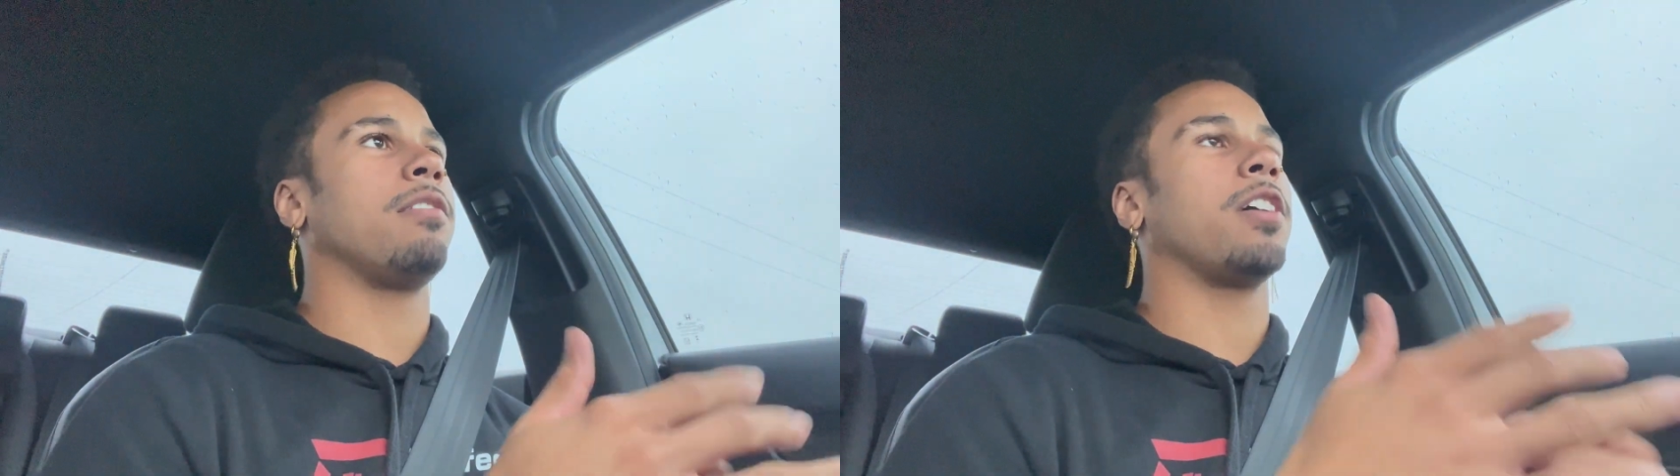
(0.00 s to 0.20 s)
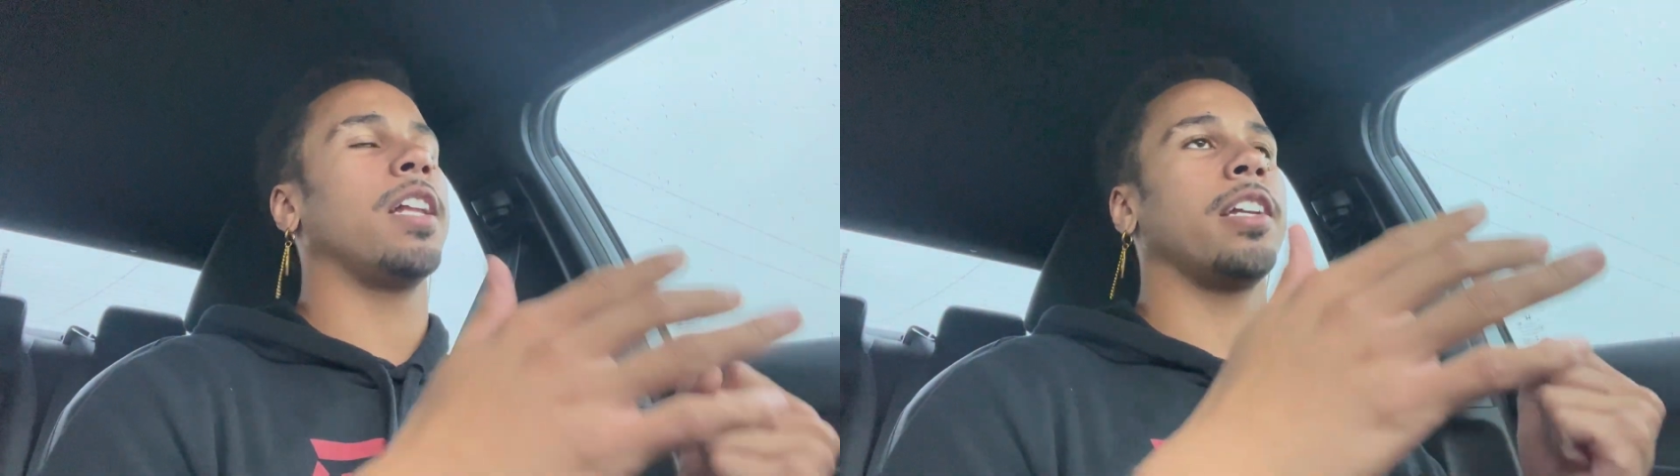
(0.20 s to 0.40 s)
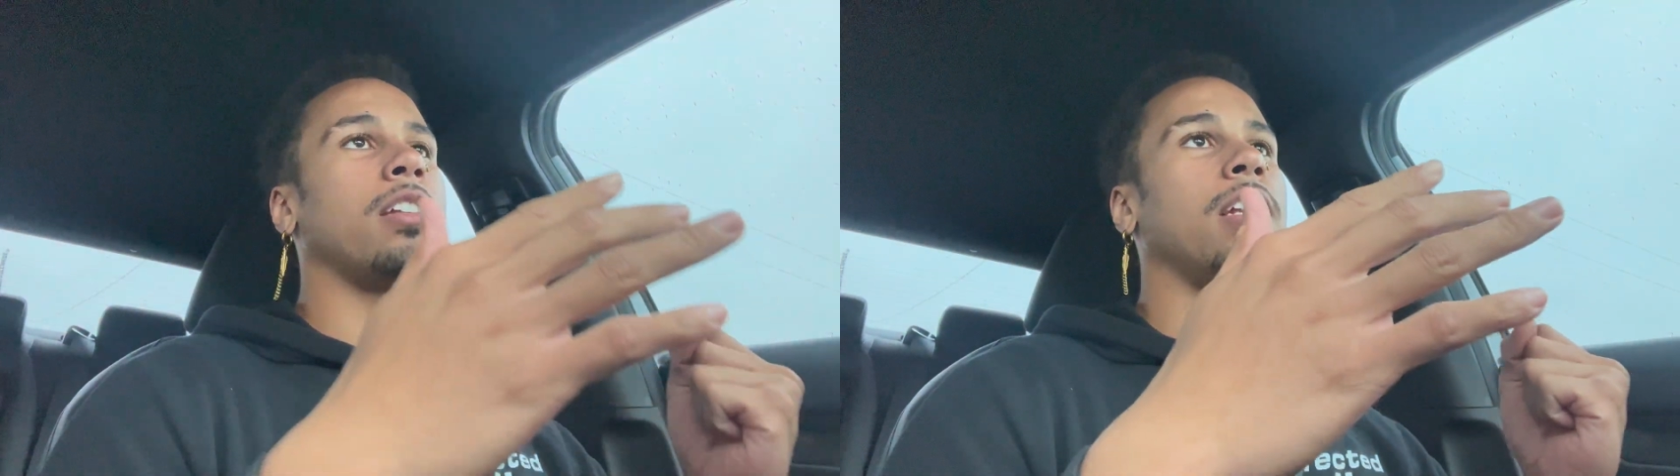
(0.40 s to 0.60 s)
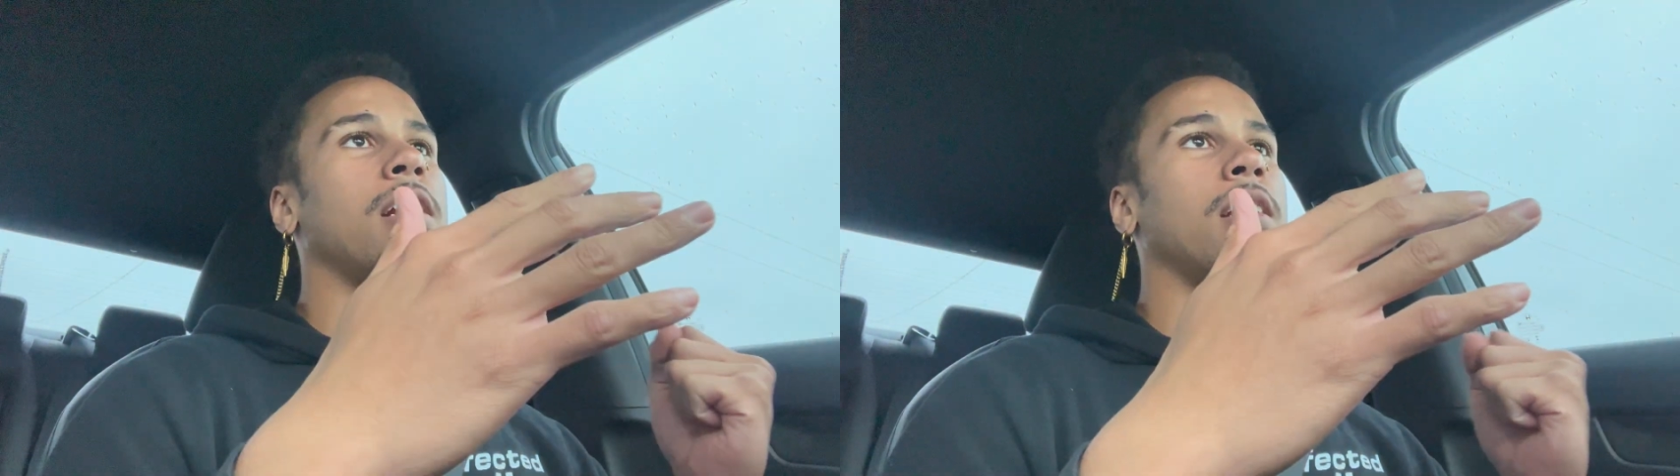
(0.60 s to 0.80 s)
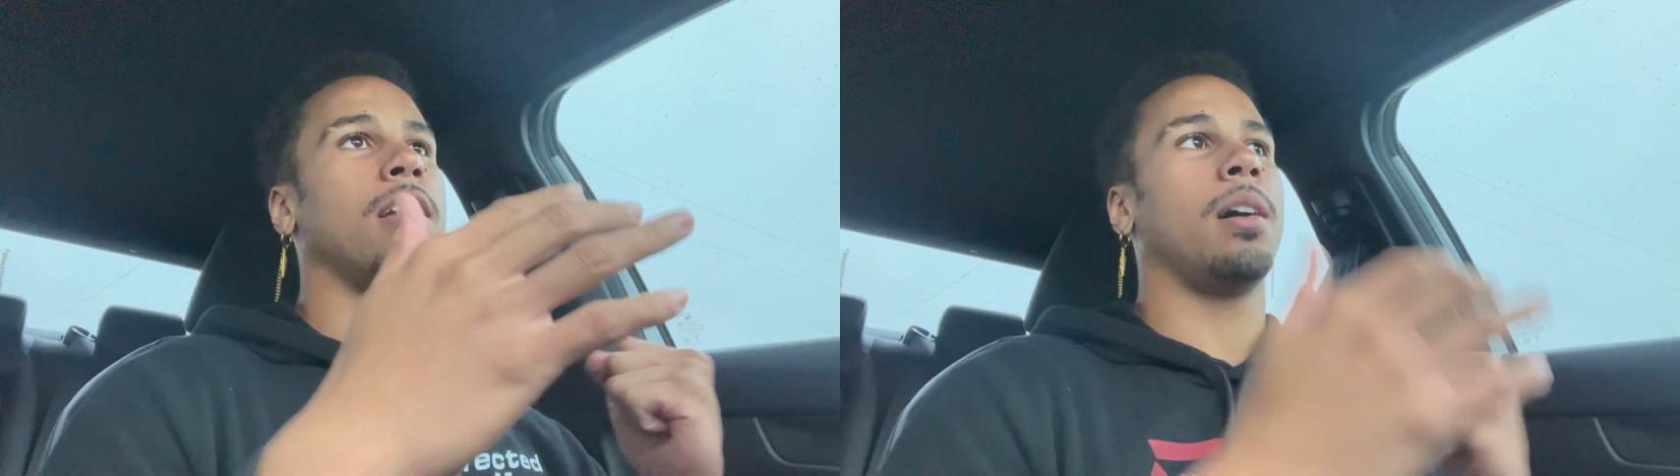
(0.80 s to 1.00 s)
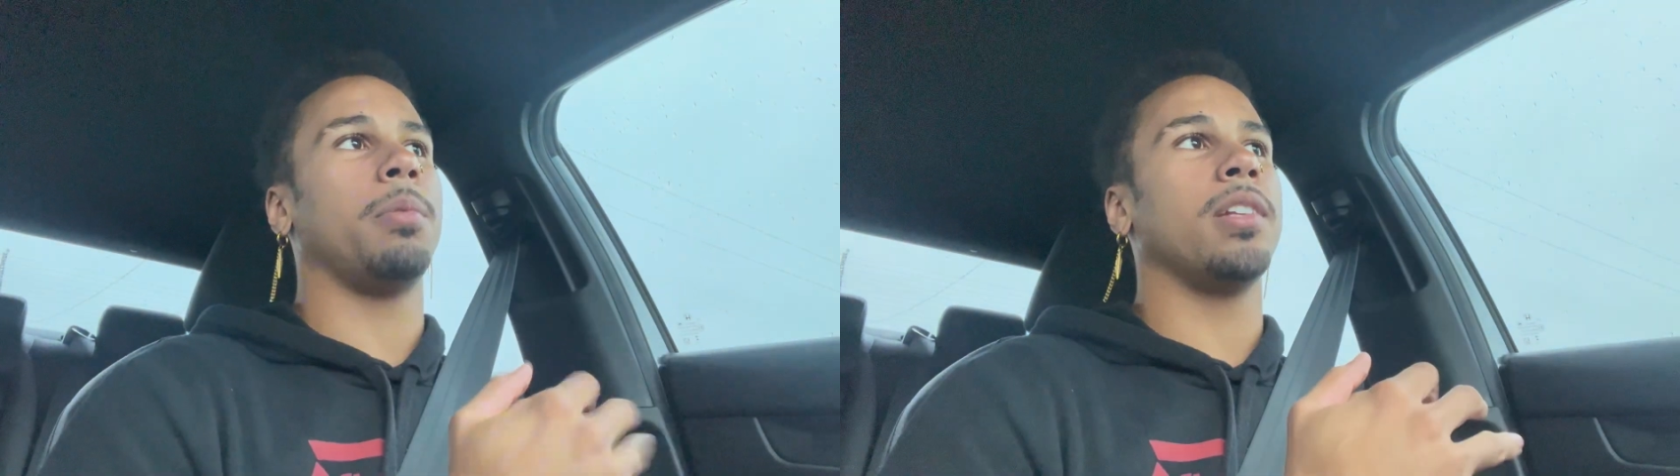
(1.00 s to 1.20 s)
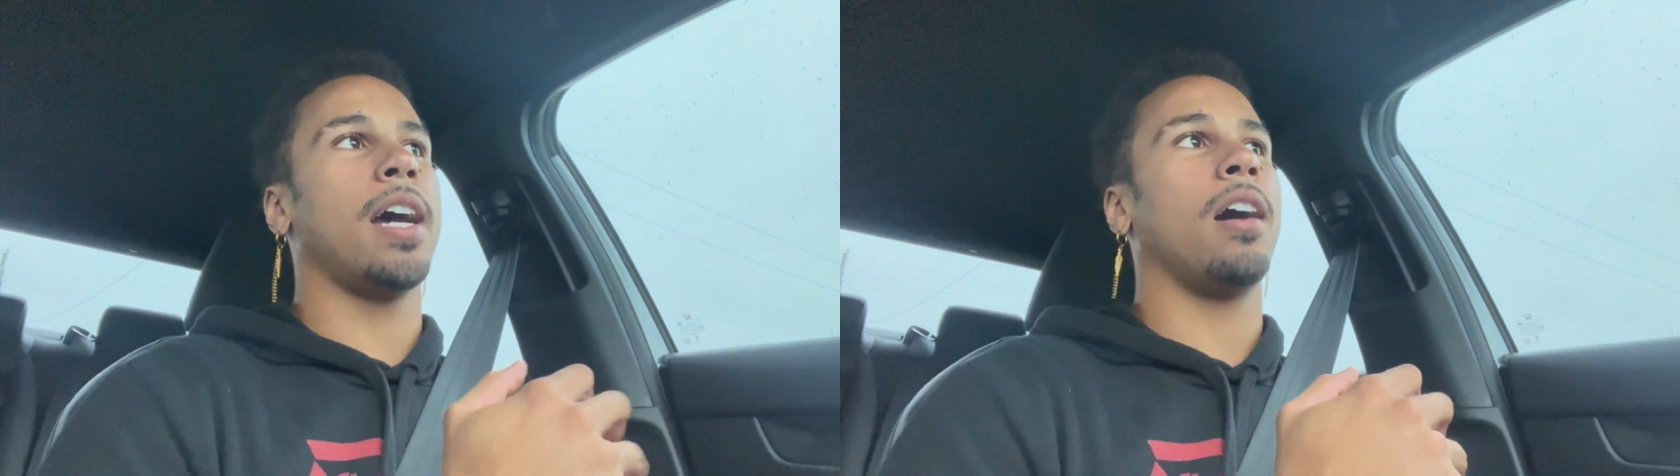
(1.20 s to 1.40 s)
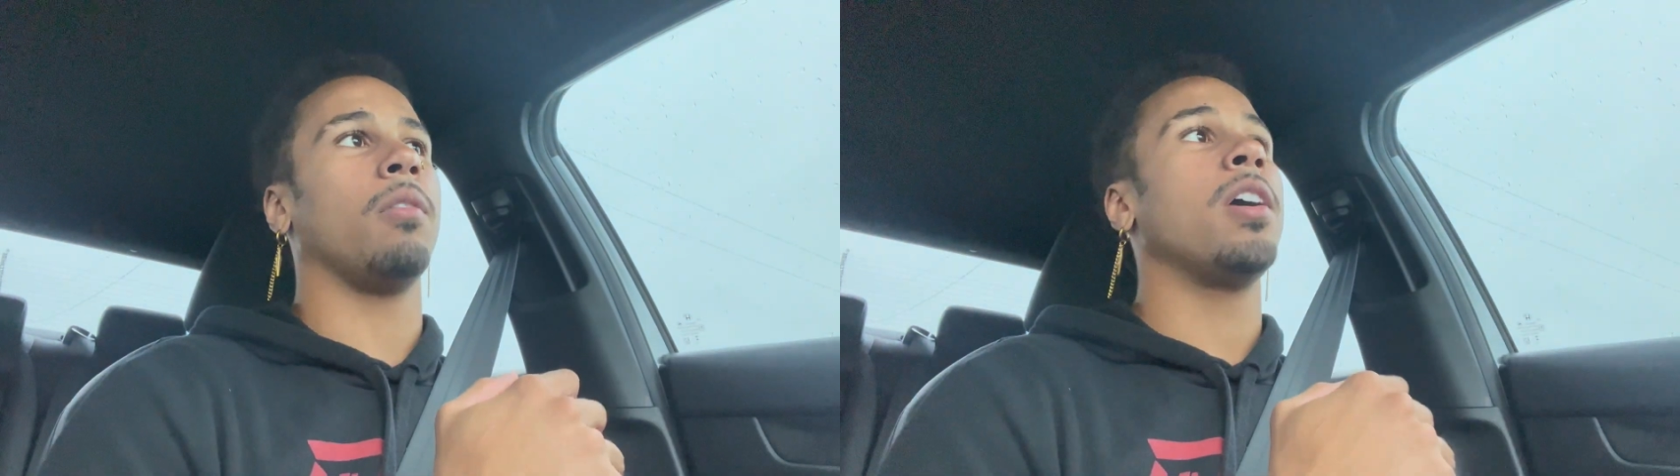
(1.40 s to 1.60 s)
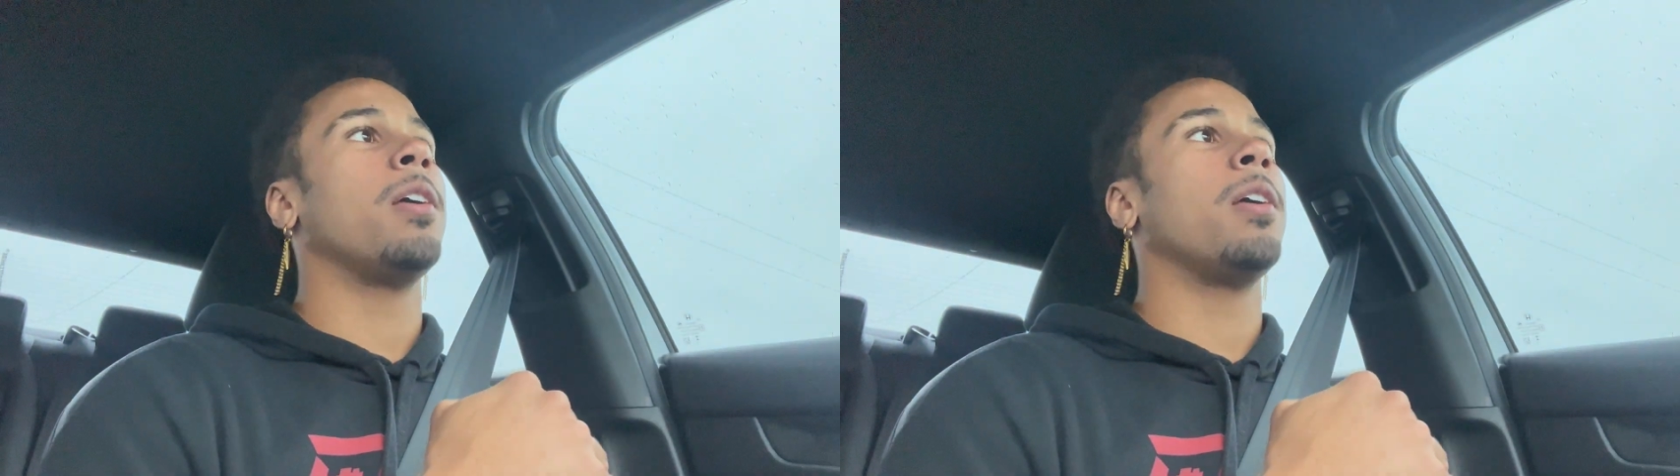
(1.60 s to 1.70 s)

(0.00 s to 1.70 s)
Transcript: felt like you needed to double down,